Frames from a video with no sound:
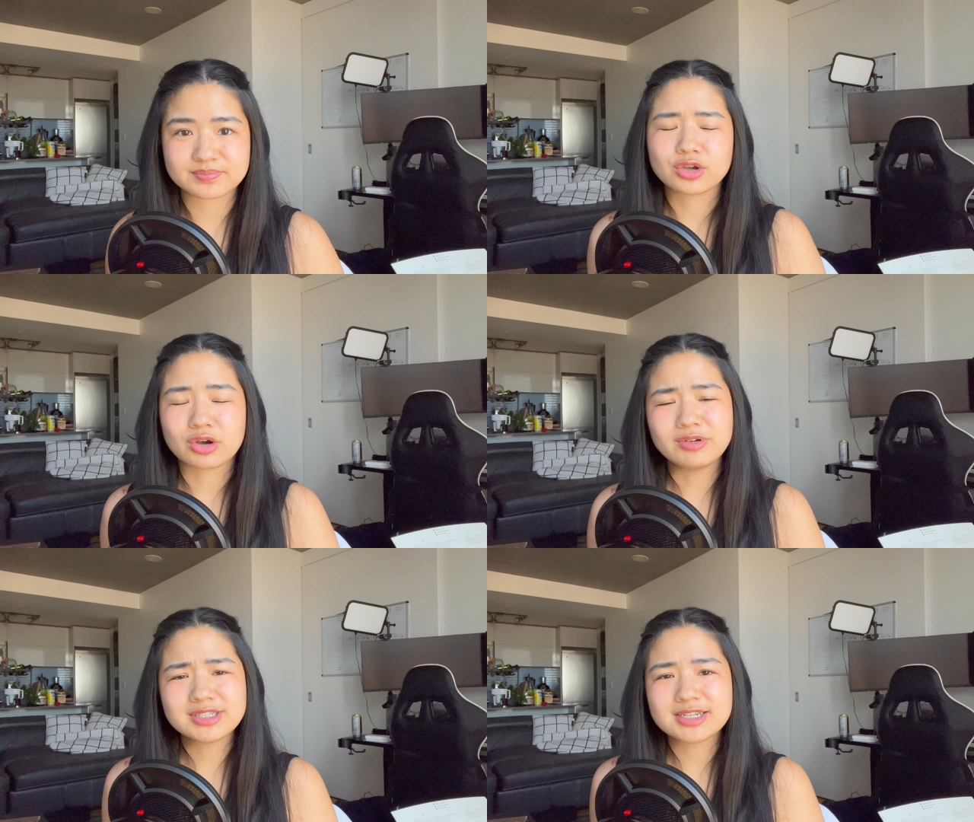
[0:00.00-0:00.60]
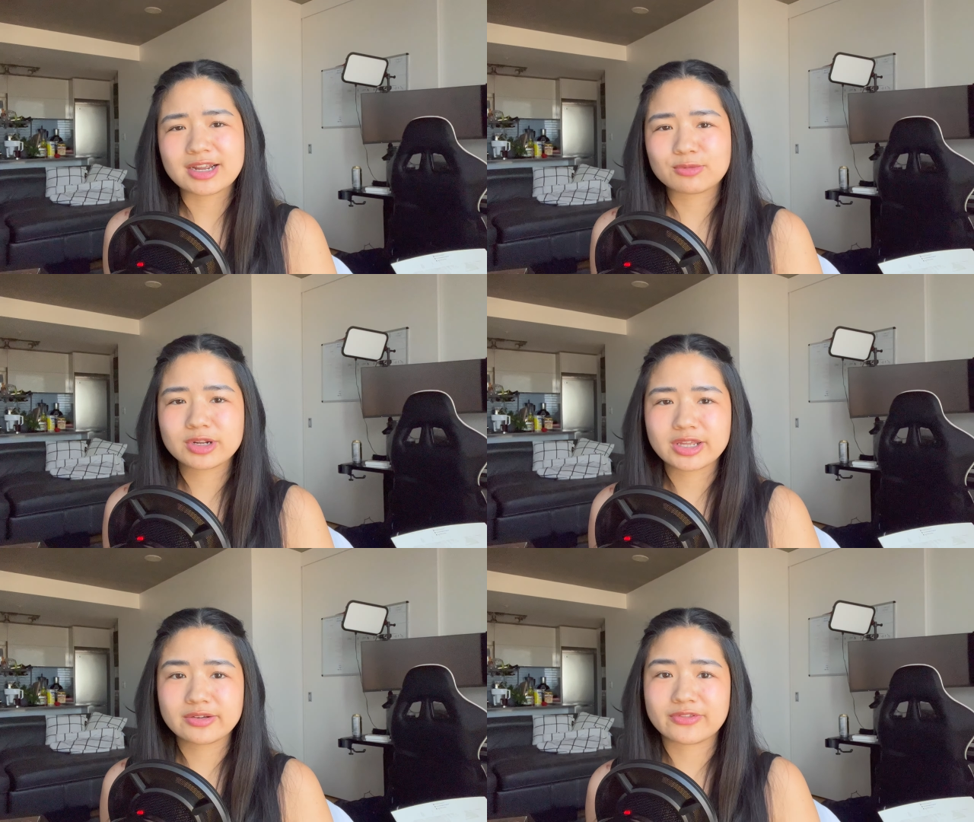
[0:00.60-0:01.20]
Going to
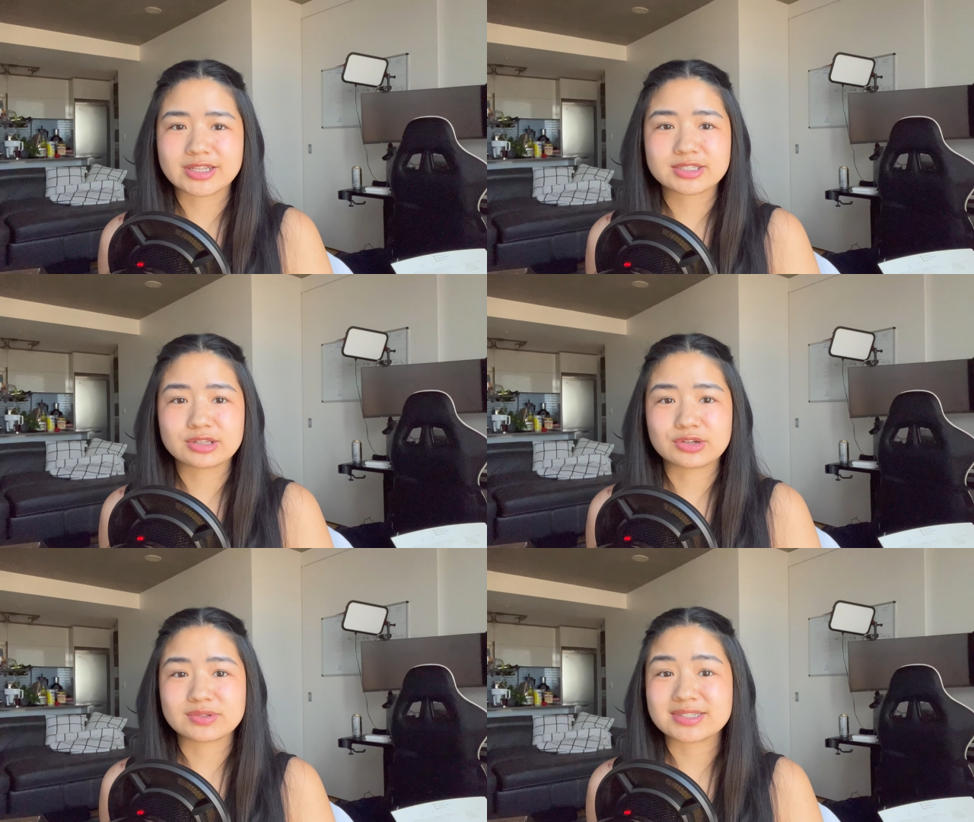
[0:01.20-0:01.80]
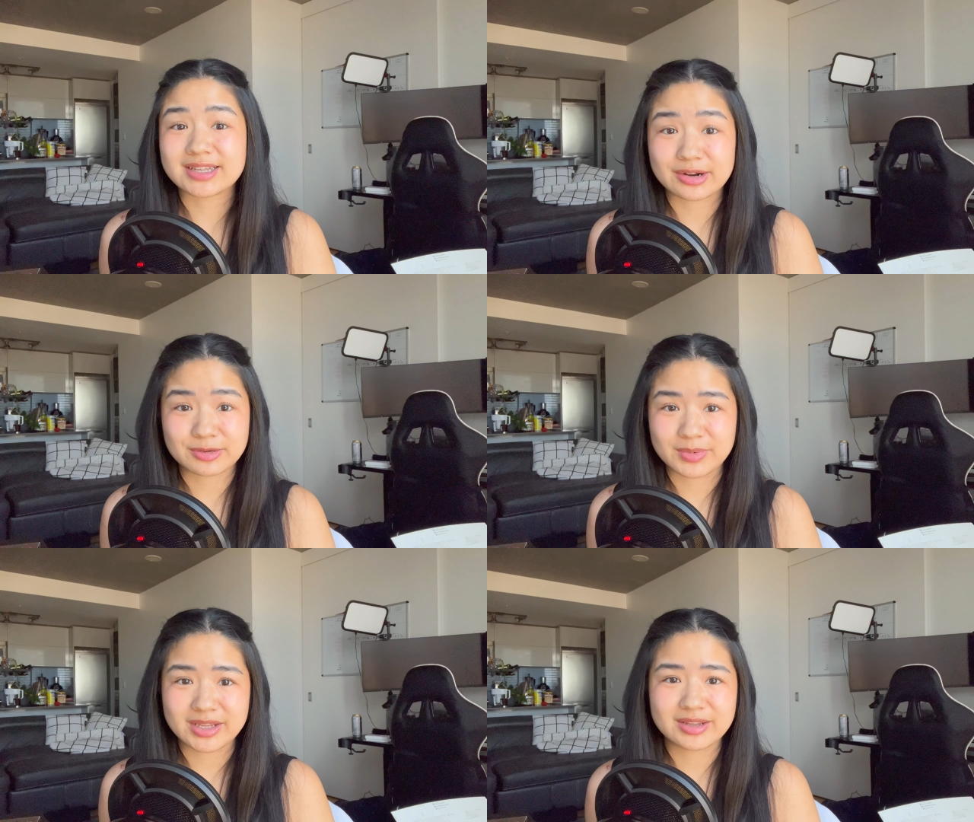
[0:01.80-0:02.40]
networking events alone scared
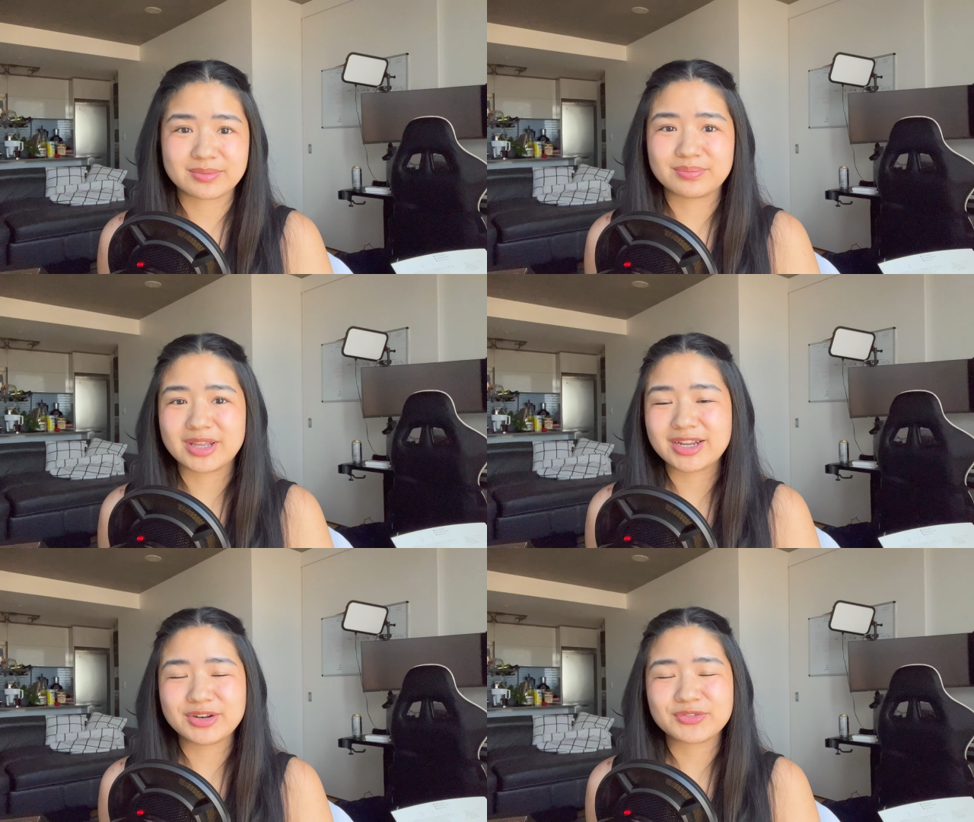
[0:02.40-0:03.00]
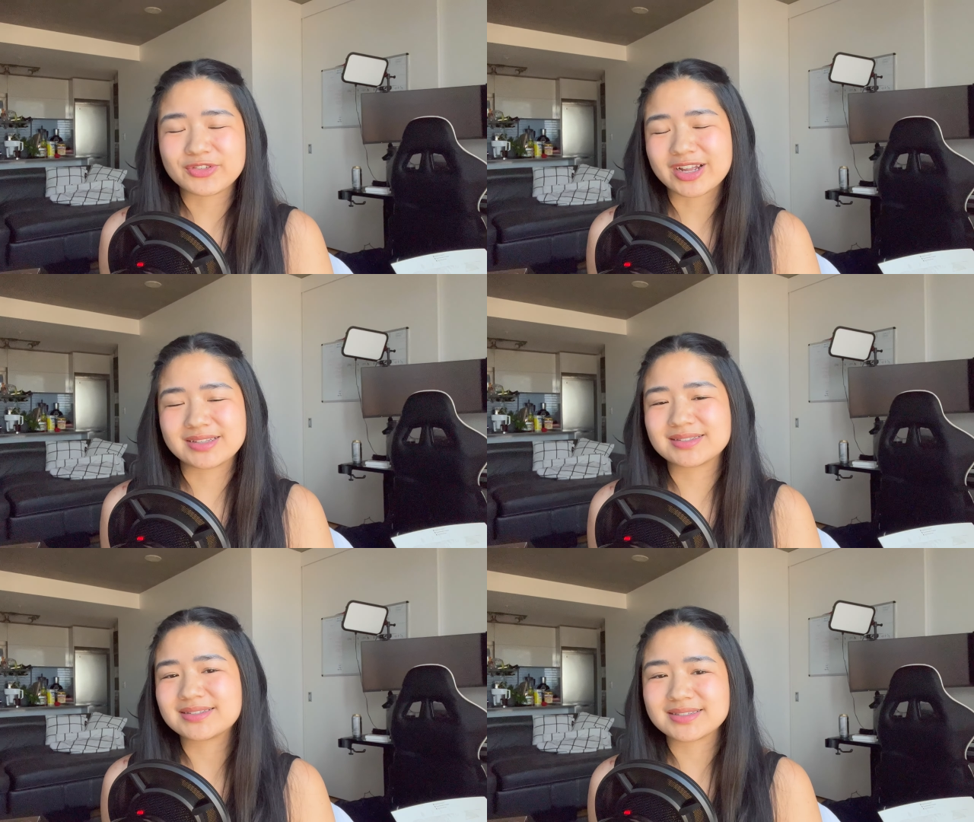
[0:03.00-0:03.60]
me. Meeting new
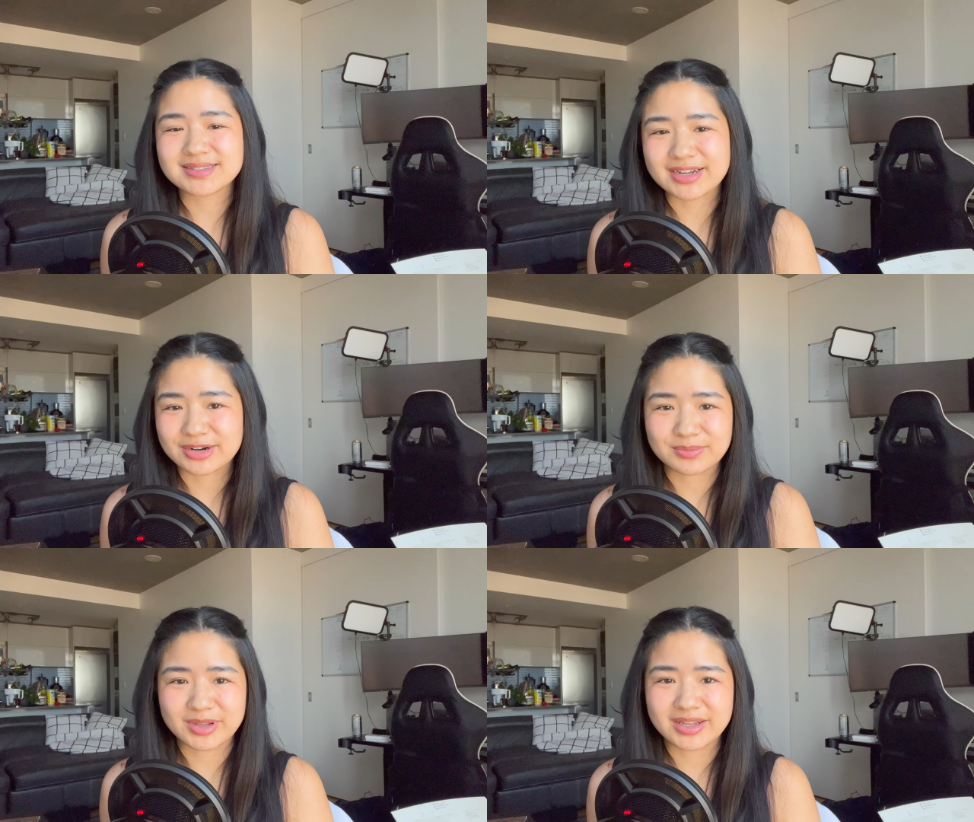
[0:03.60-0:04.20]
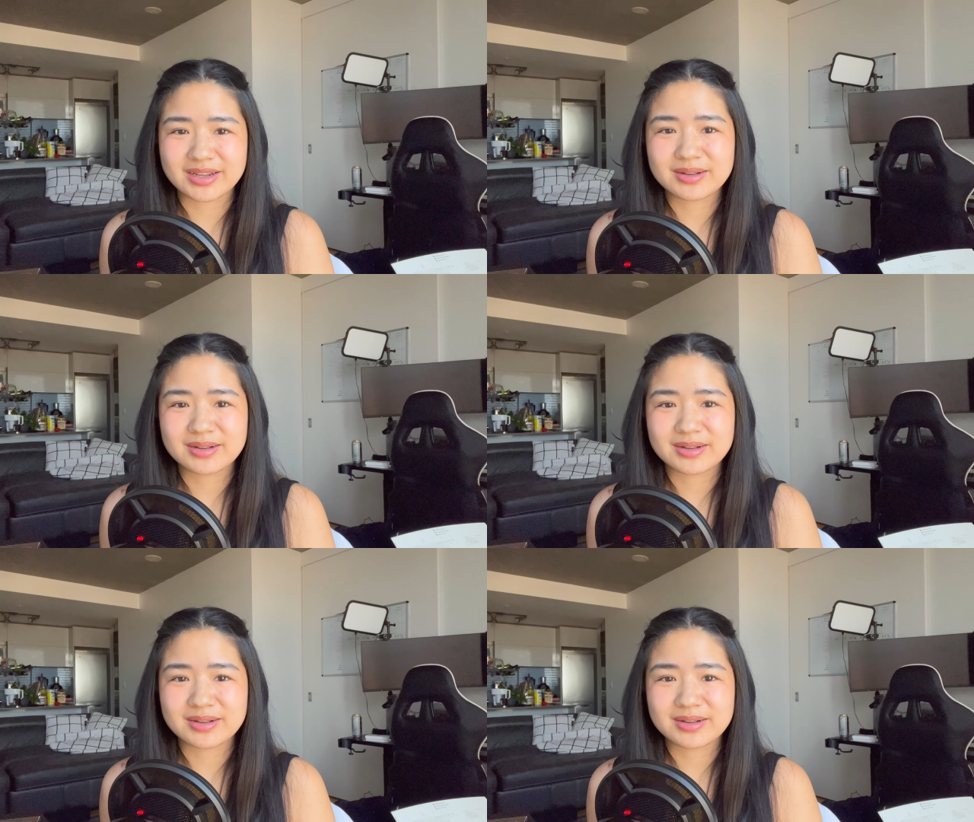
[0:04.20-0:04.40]
friends scared me.